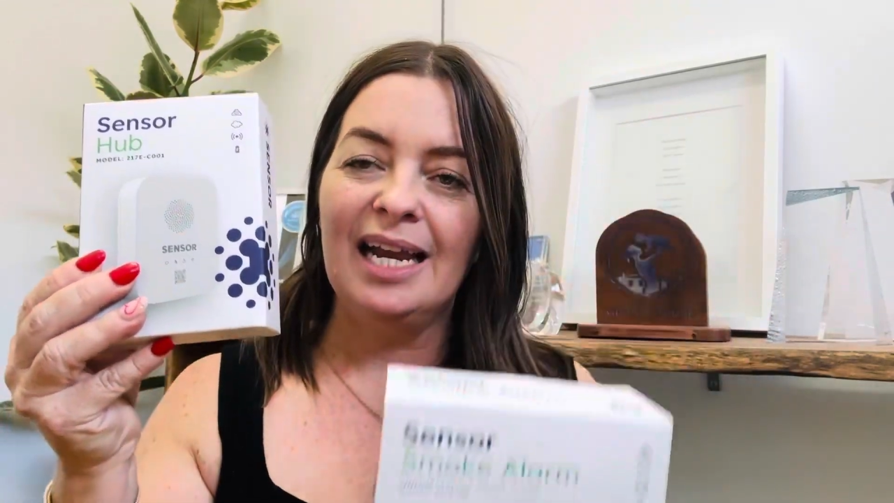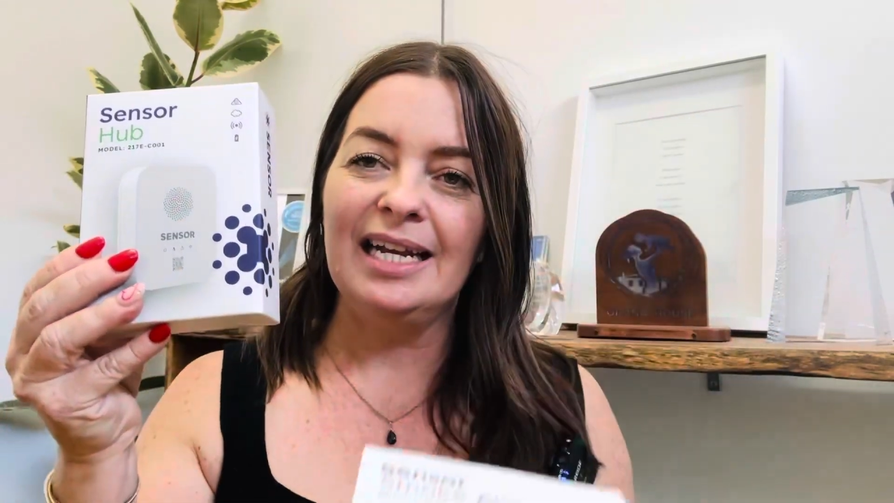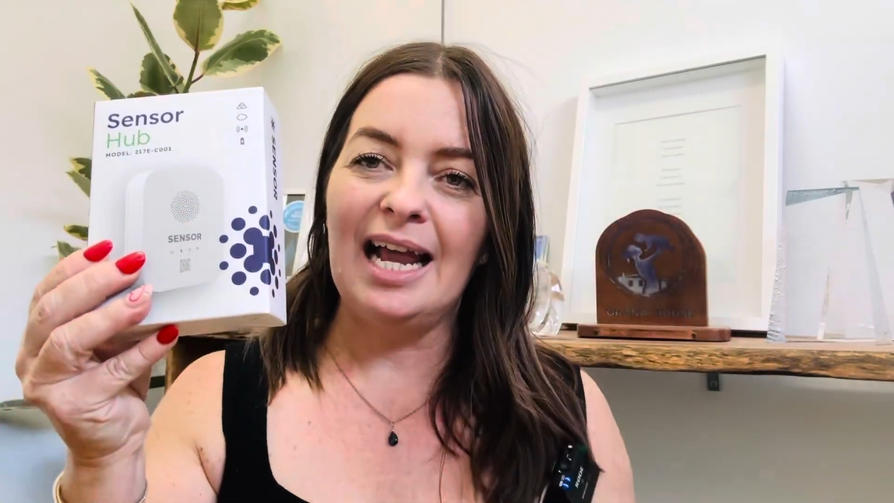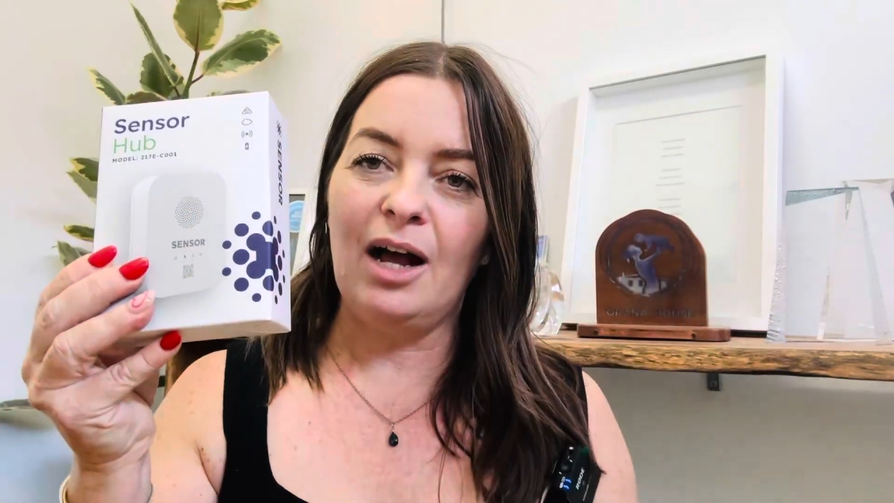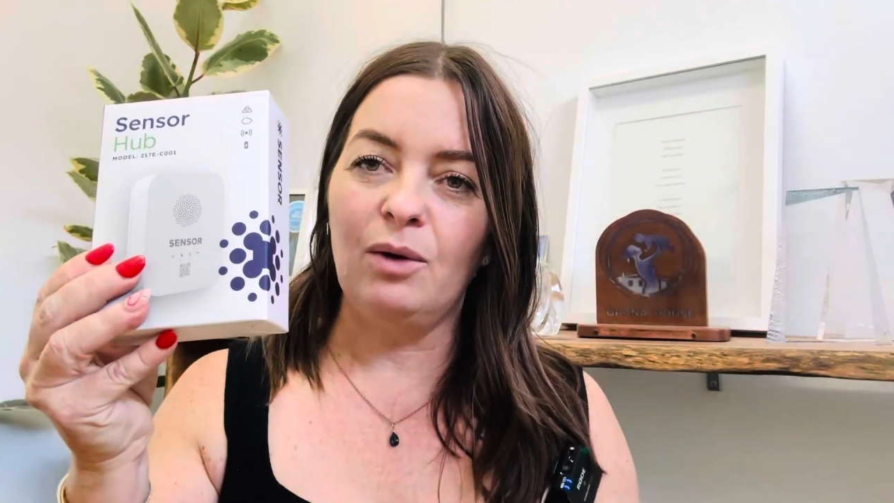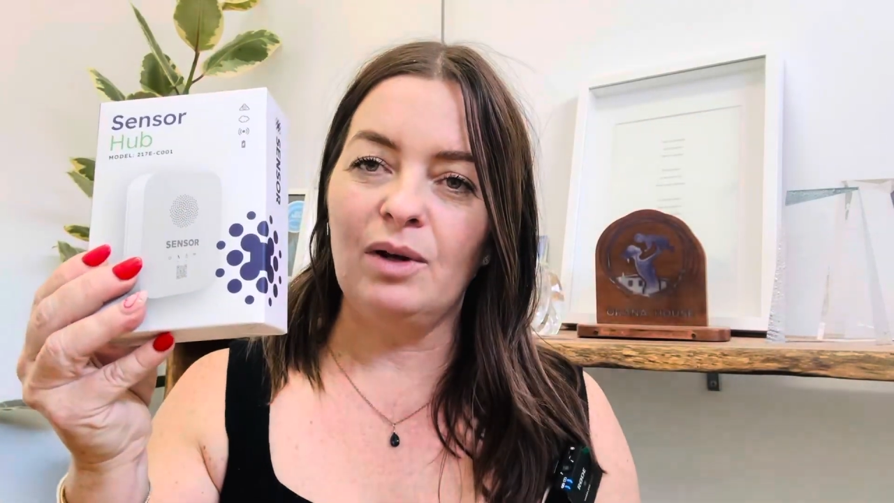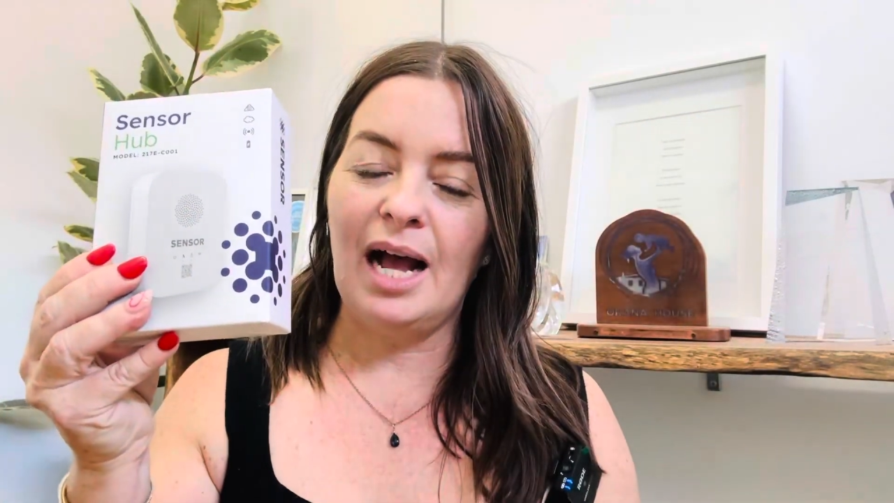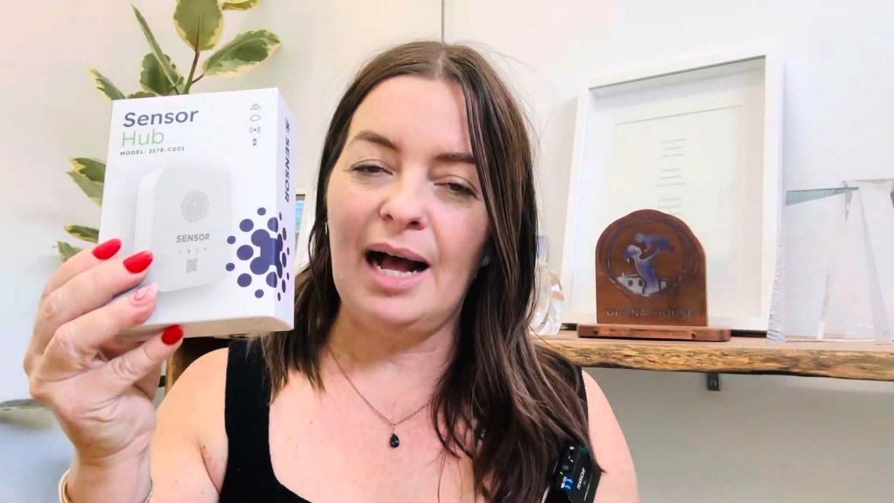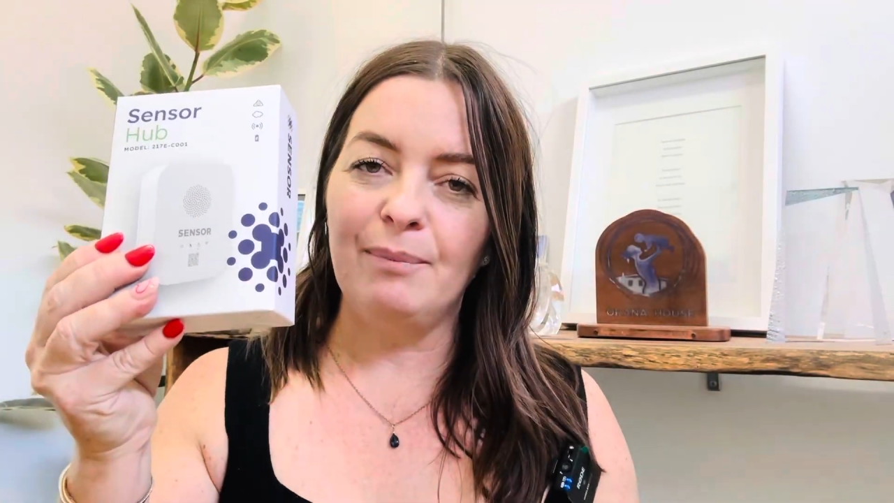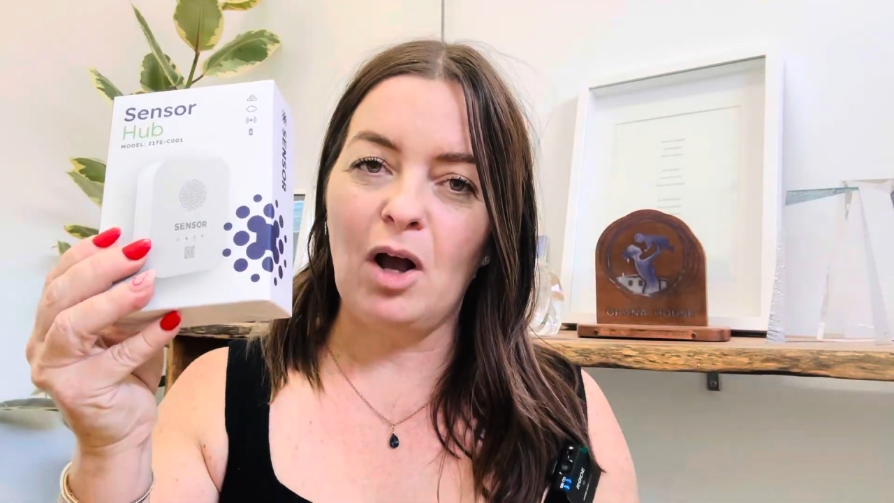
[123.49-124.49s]
Now,
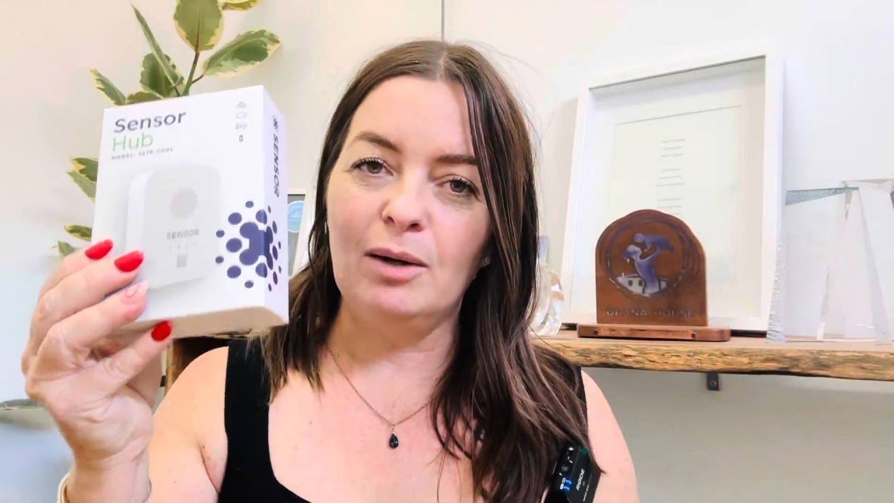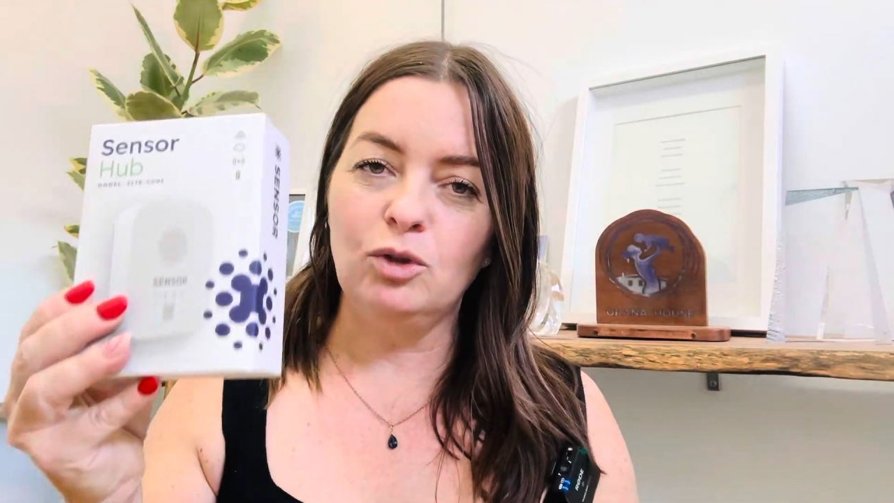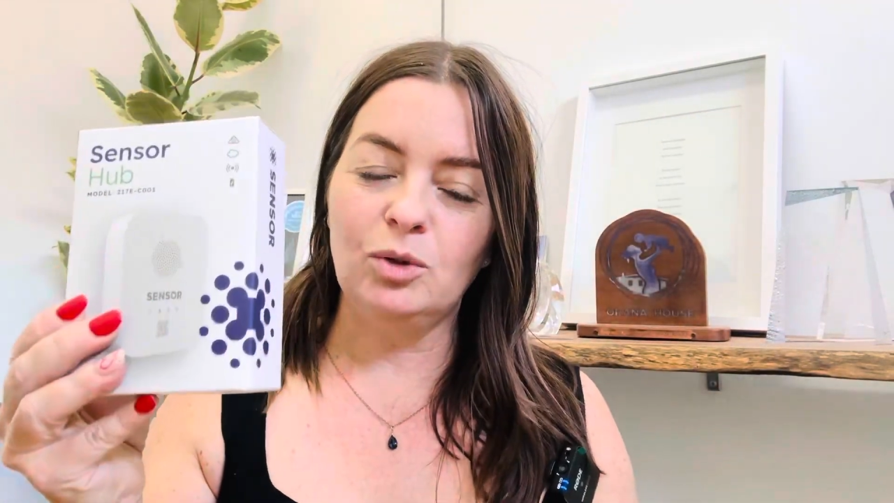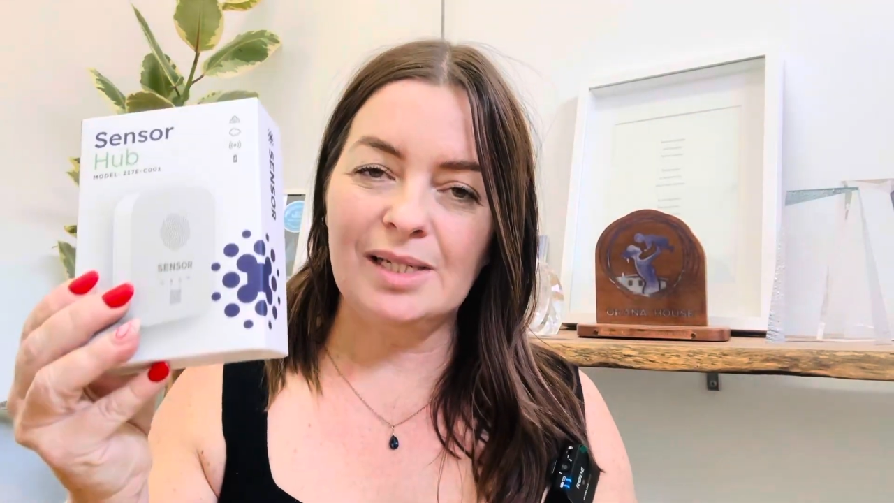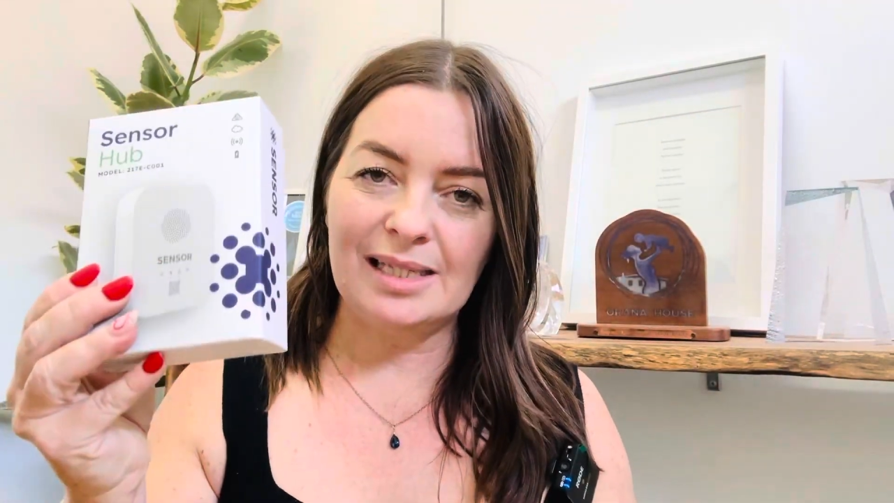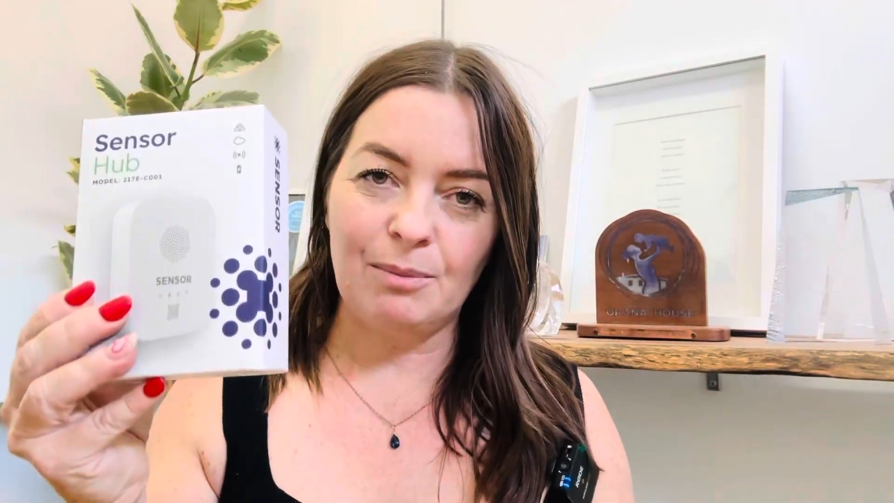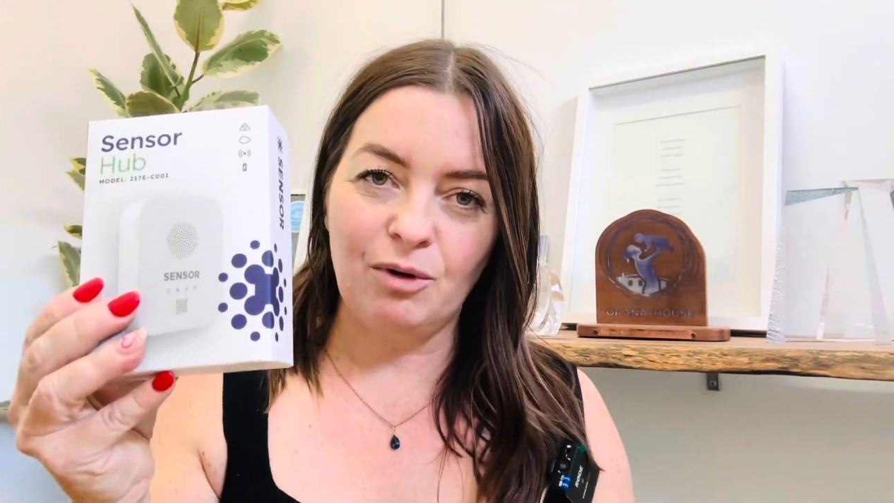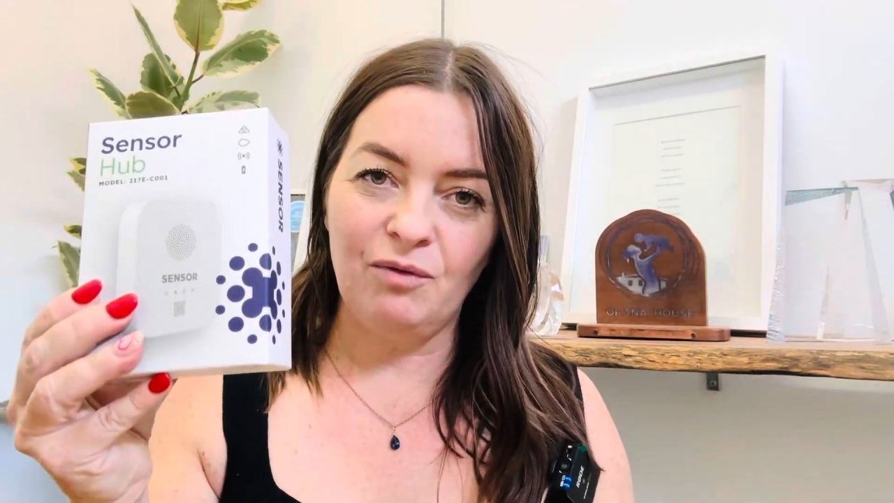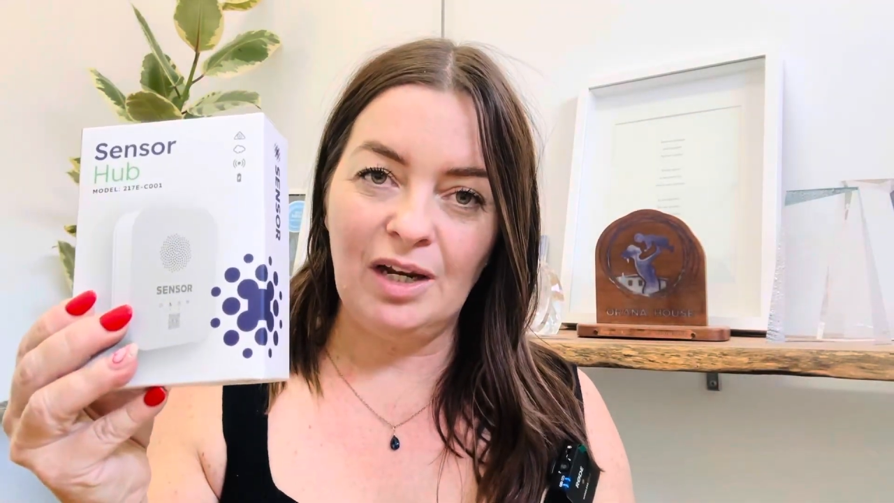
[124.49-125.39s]
I will do a separate